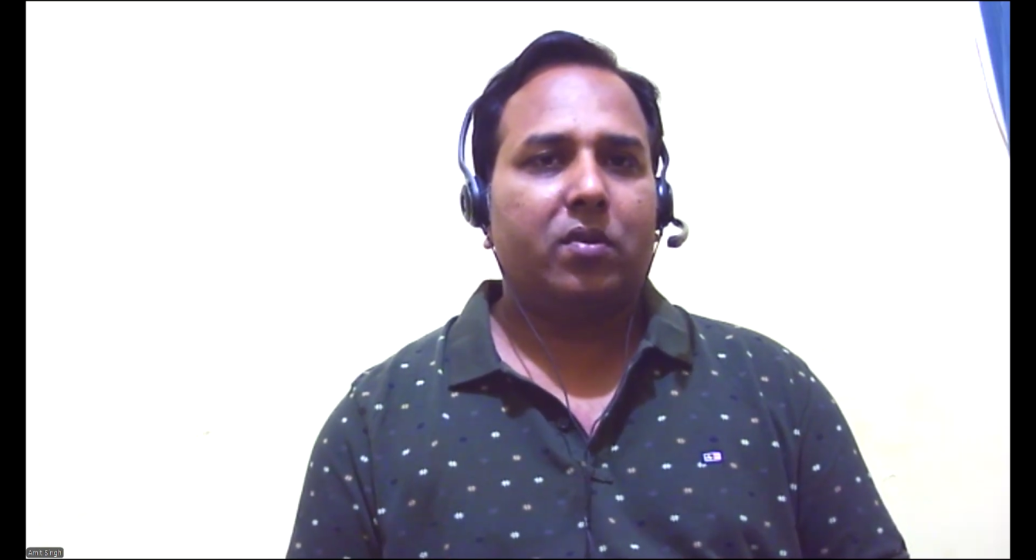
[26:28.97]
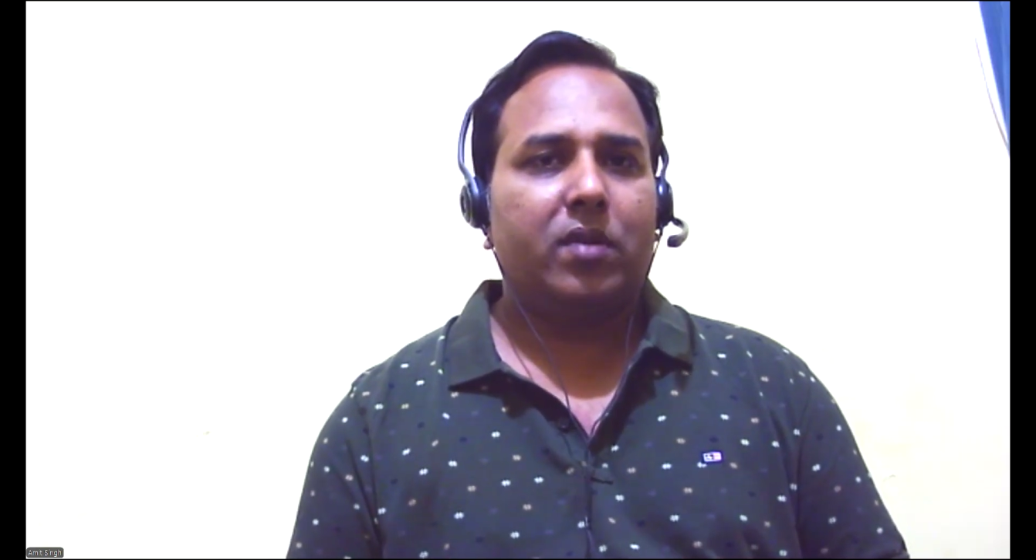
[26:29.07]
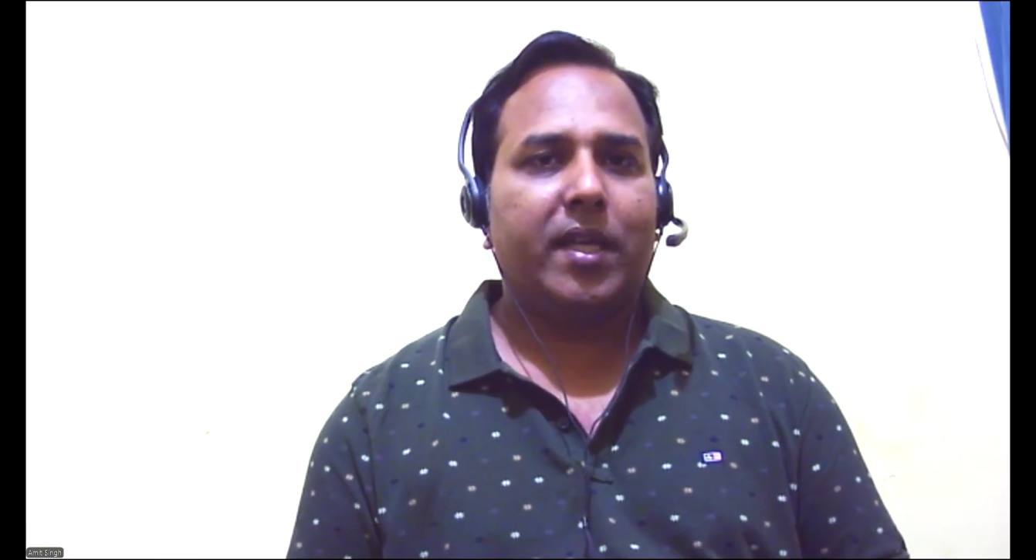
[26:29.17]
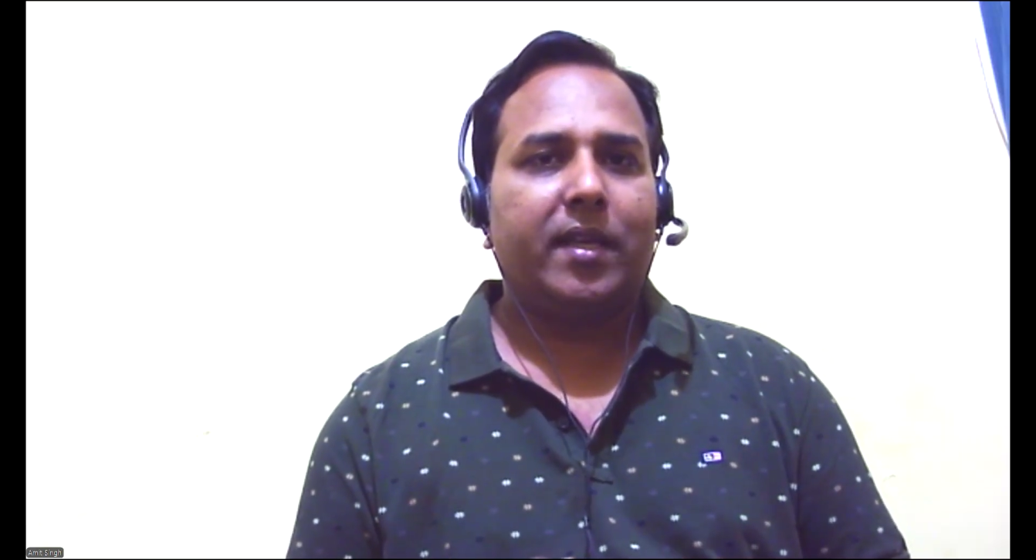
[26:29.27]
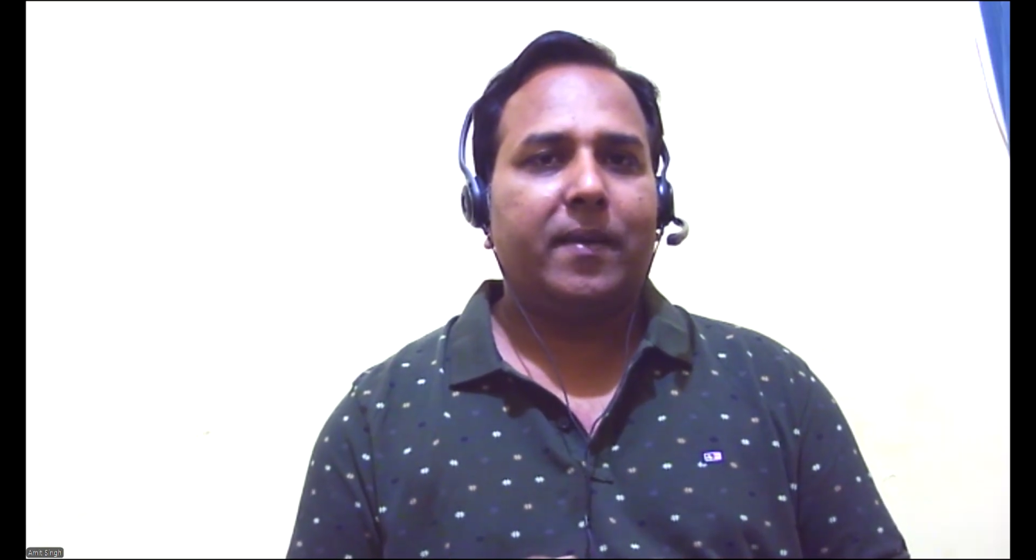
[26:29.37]
So
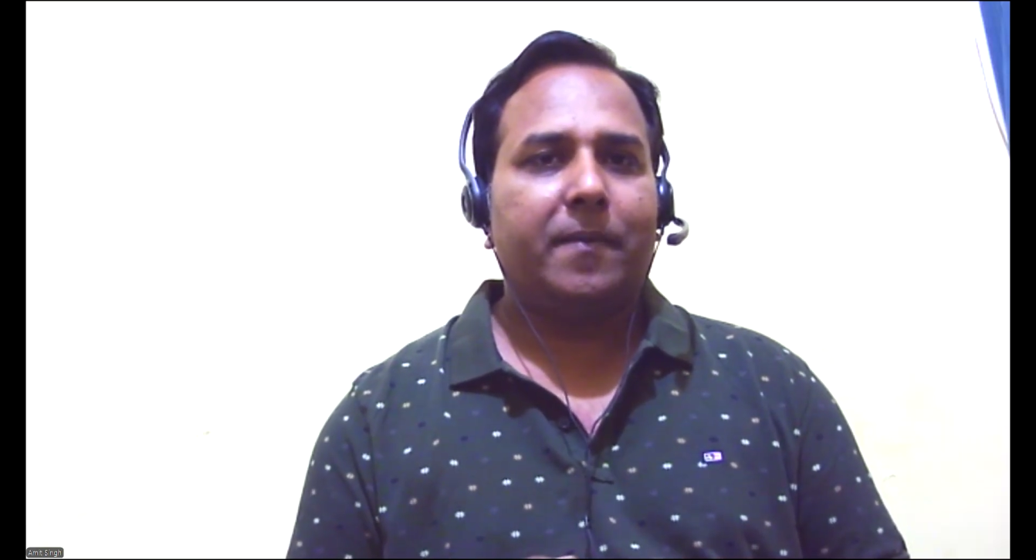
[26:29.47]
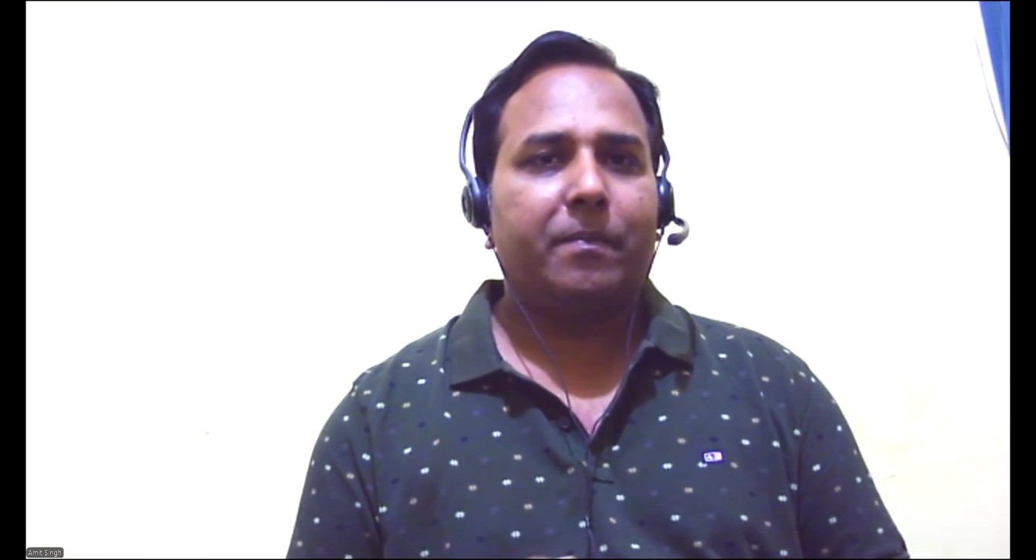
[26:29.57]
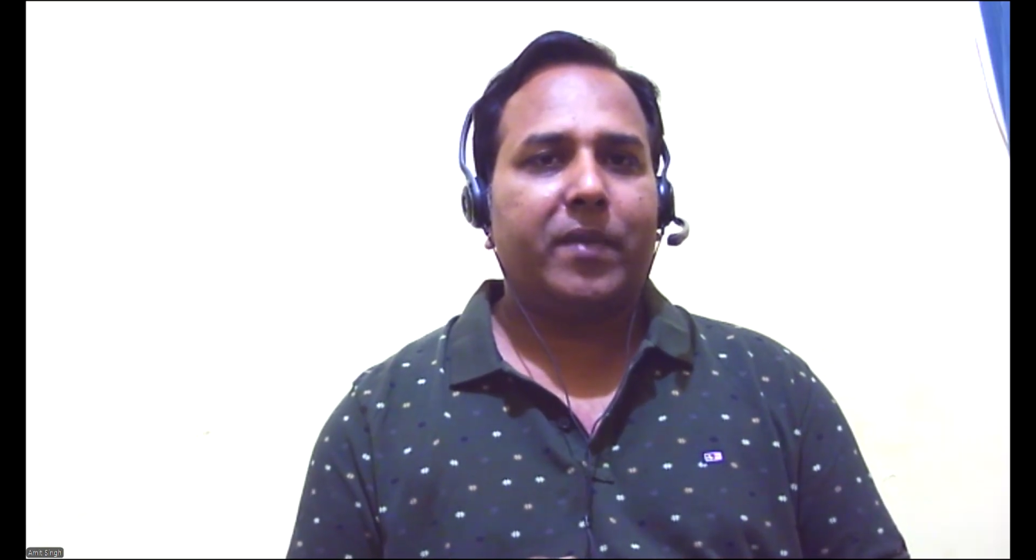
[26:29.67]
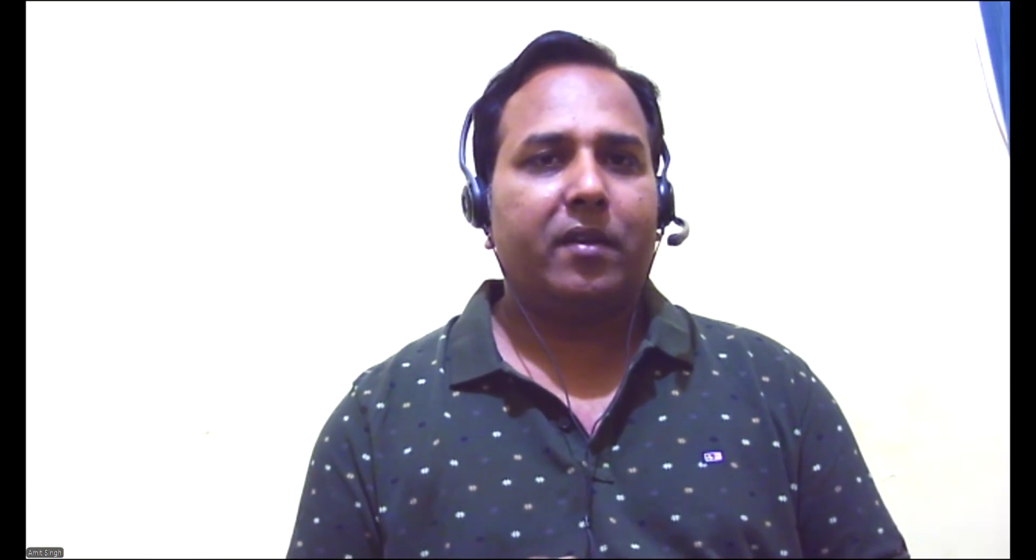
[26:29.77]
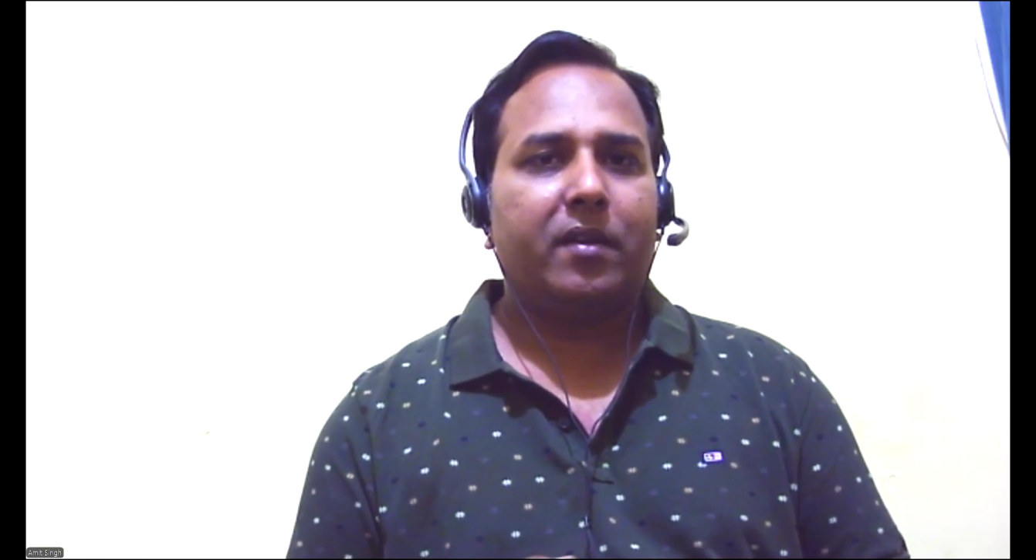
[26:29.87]
like
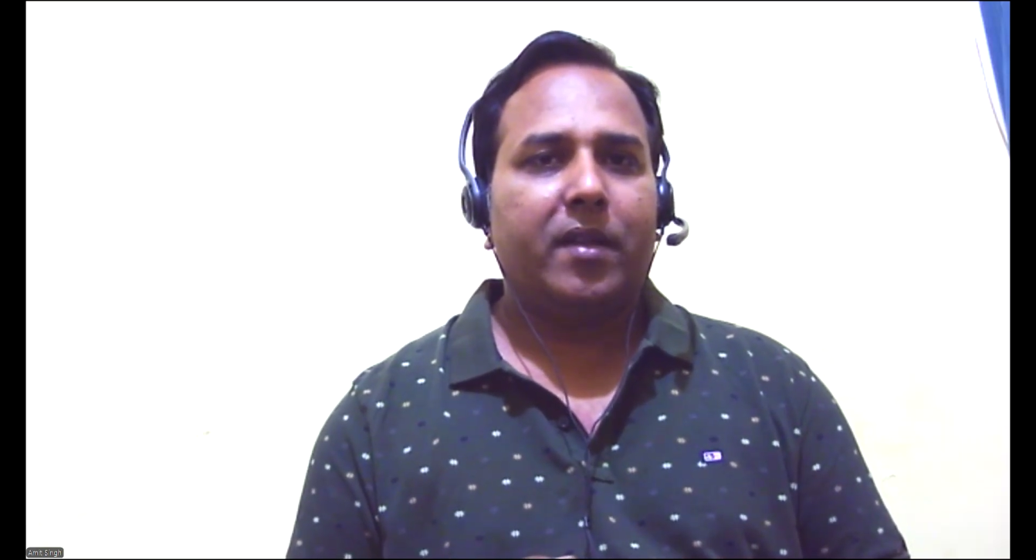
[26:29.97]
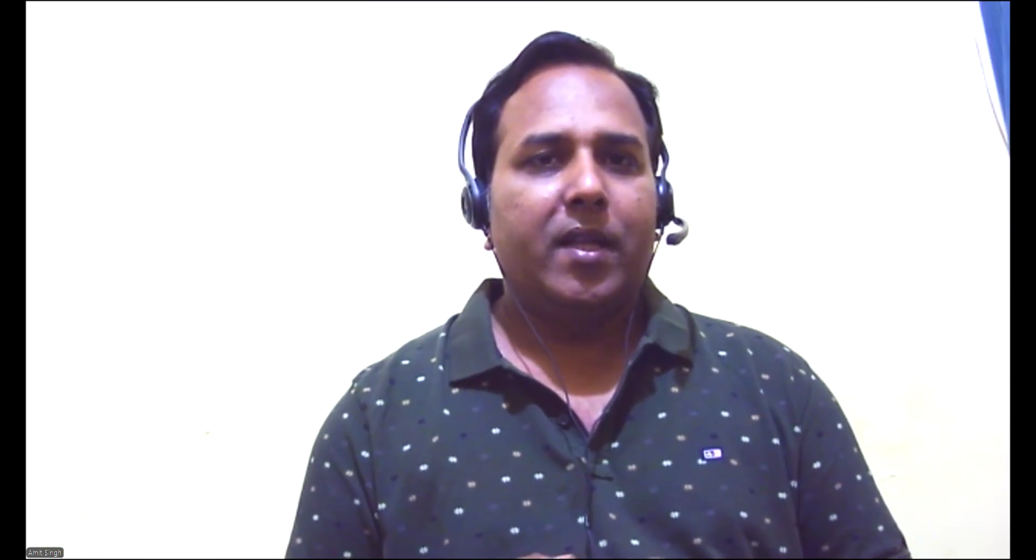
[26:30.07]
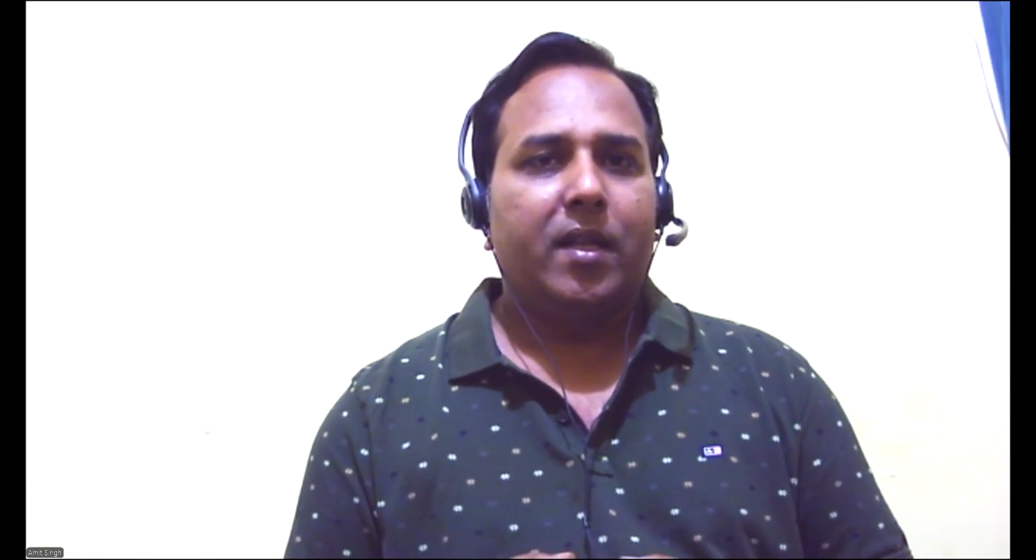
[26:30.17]
uh,